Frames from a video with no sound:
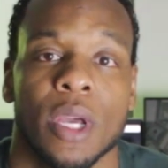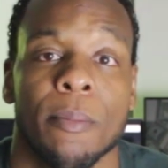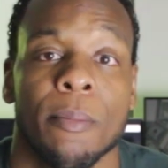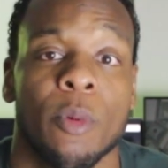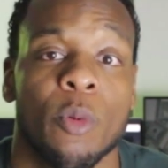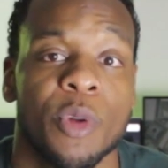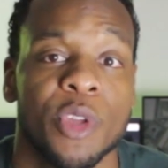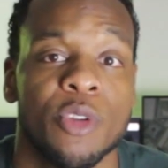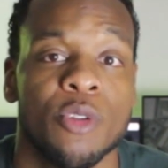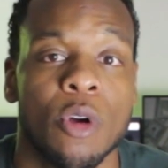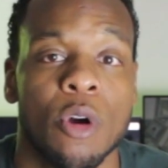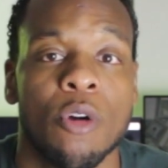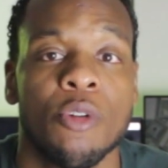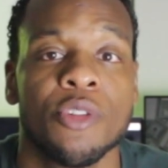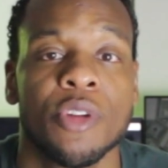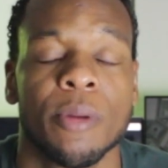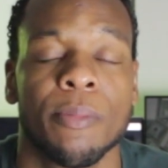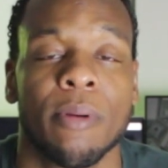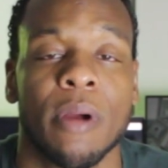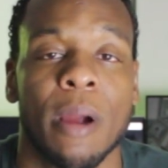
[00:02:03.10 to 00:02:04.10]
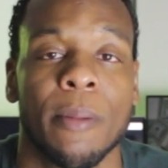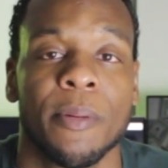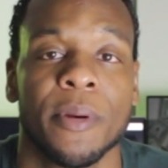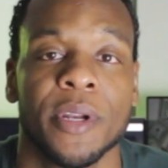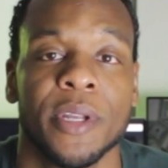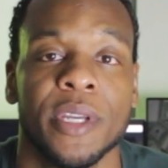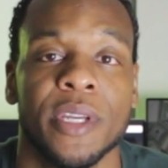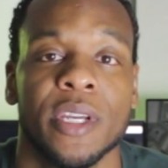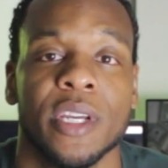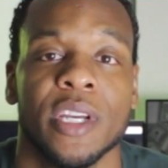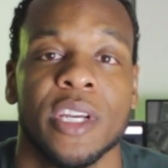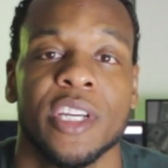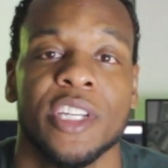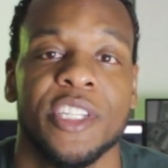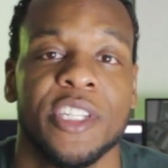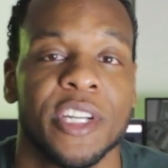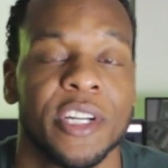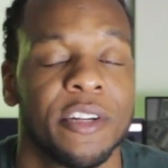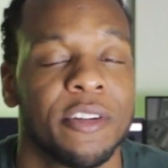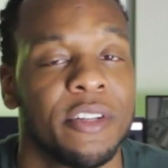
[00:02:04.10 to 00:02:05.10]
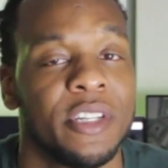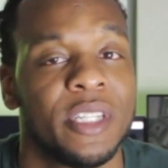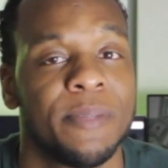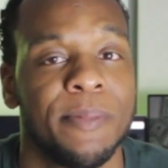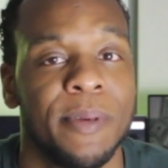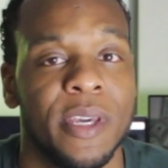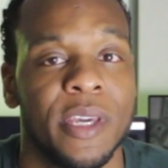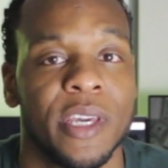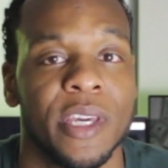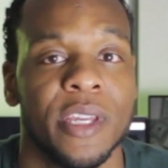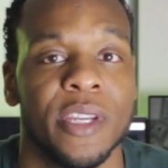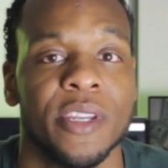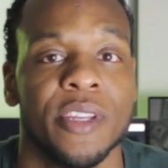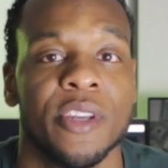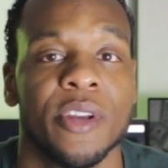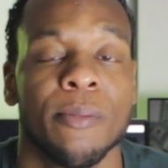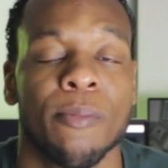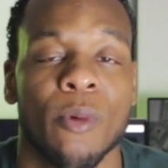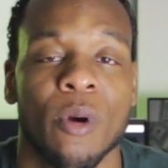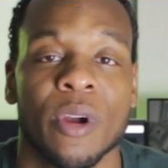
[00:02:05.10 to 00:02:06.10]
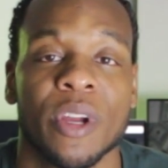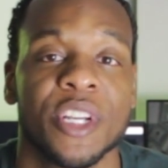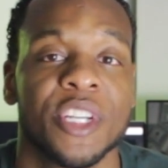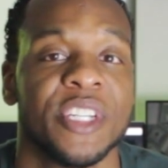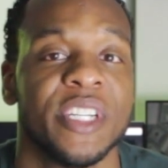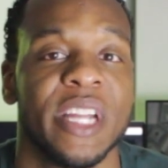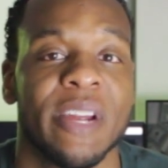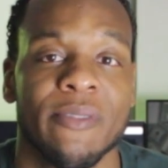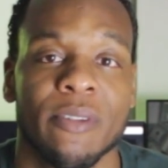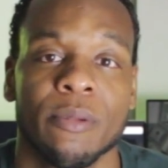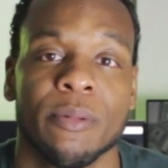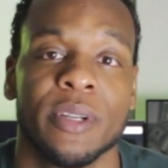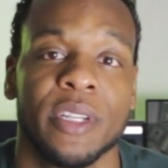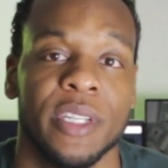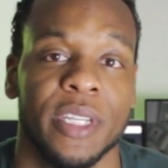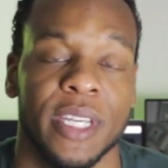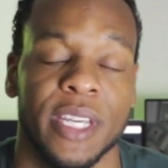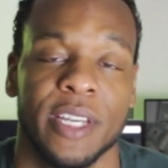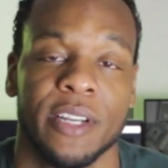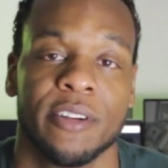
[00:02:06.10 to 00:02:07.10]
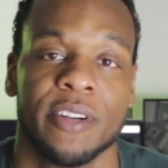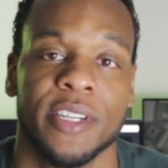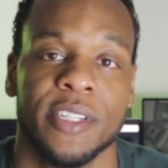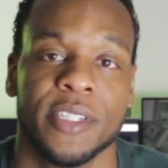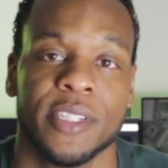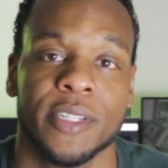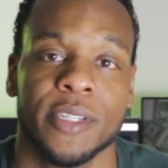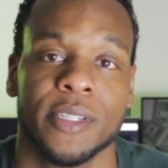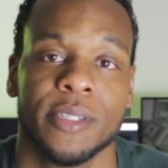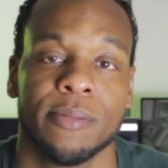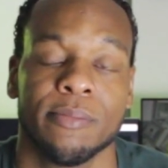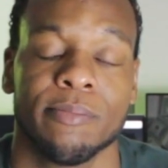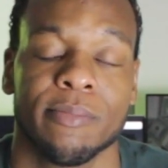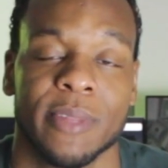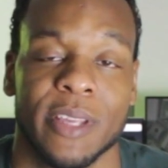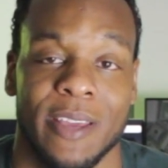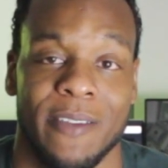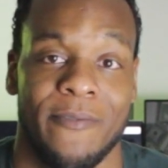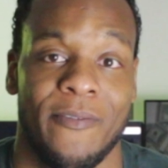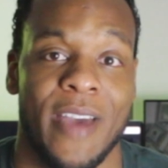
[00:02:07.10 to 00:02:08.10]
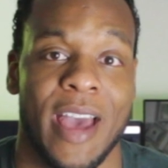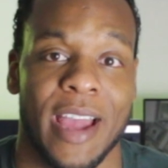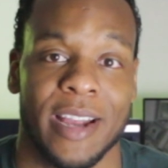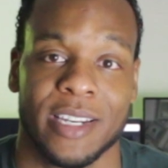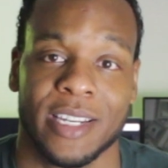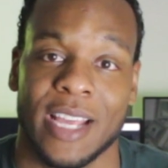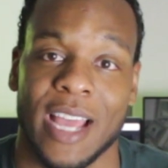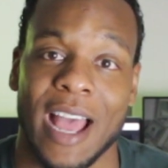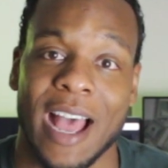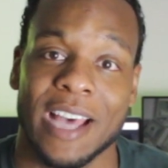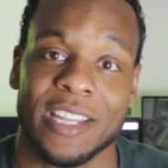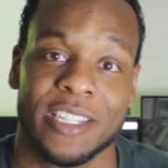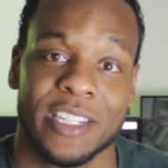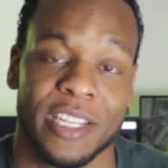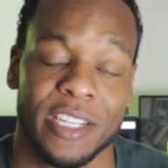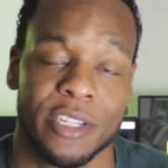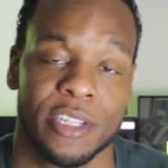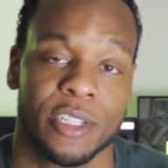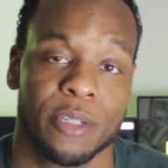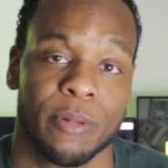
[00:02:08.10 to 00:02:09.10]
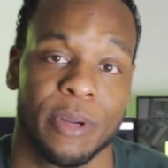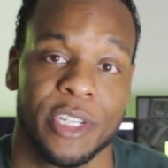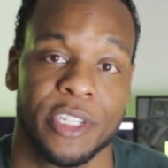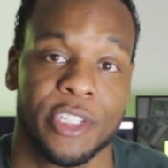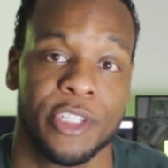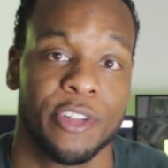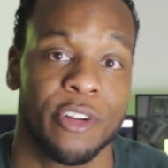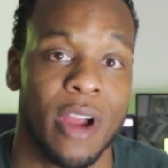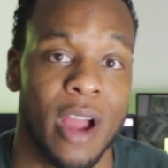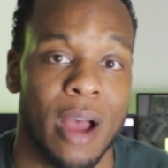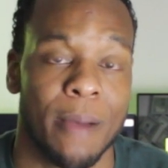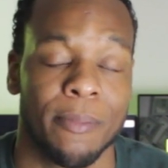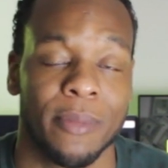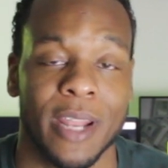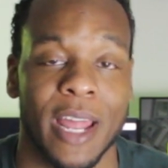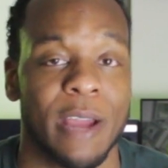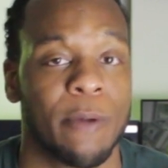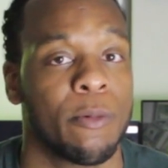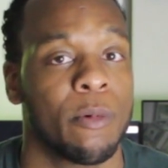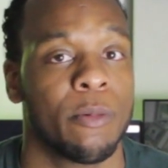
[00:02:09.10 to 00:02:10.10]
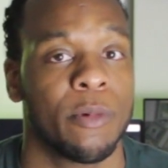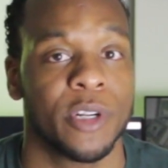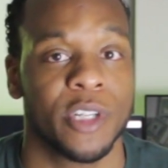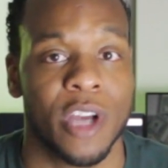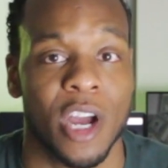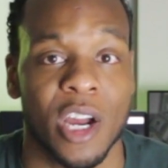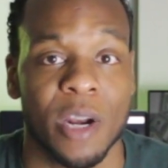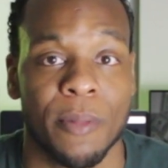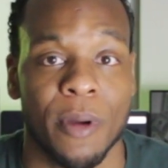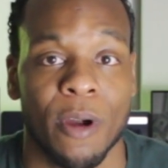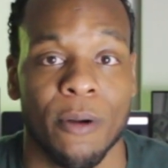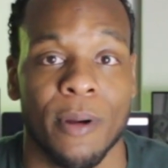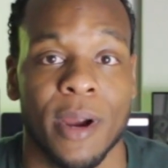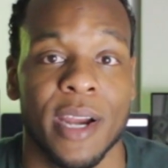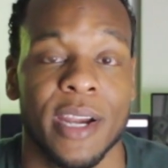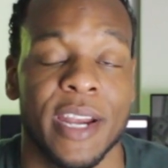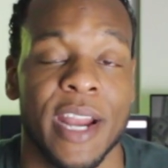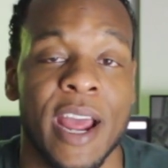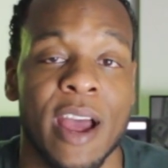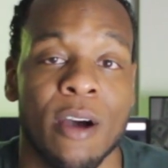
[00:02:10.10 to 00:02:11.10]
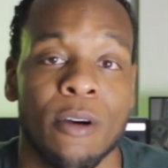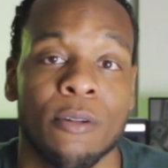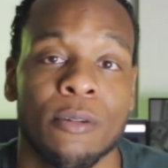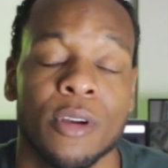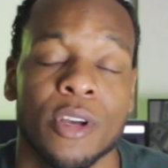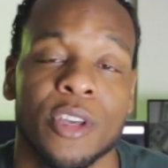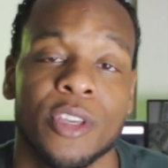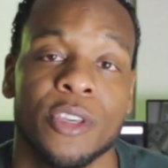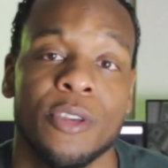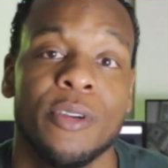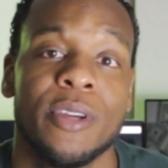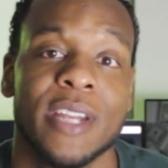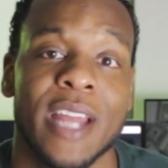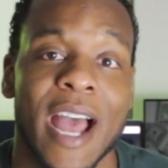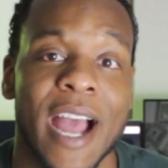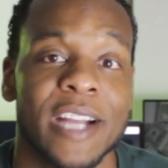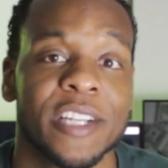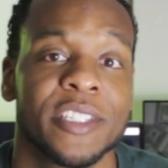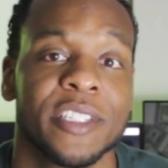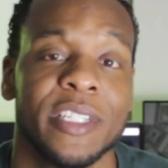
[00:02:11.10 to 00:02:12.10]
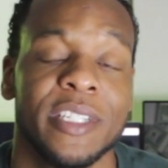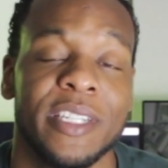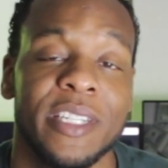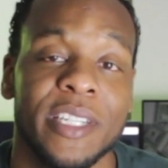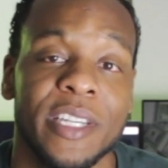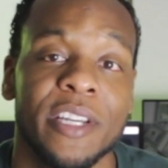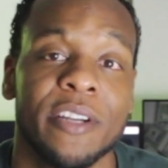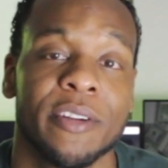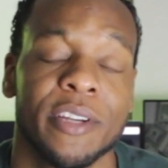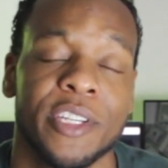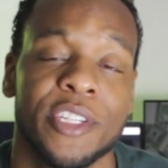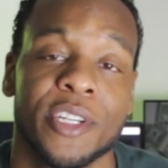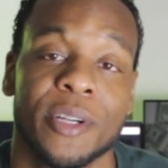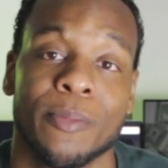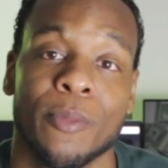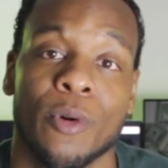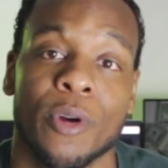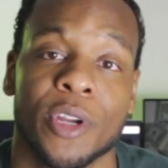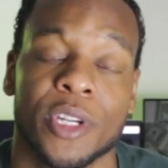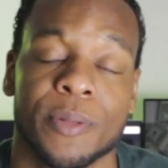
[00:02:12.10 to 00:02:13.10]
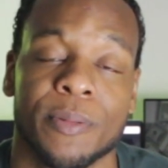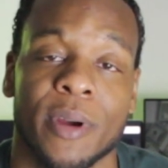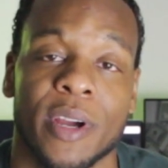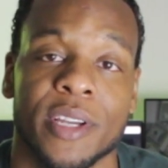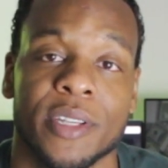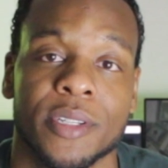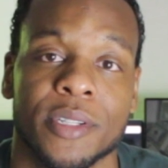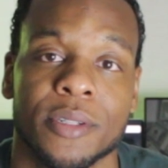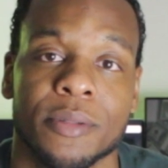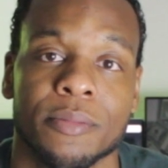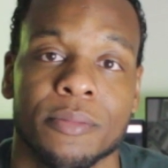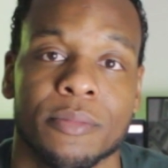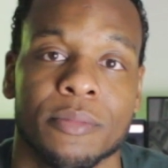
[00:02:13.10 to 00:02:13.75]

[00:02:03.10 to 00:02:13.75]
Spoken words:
But when you own your property, generally speaking, your mortgage never really increases. In fact, as the interest rates drop, like what we're talking about right now, you can actually decrease your mortgage price.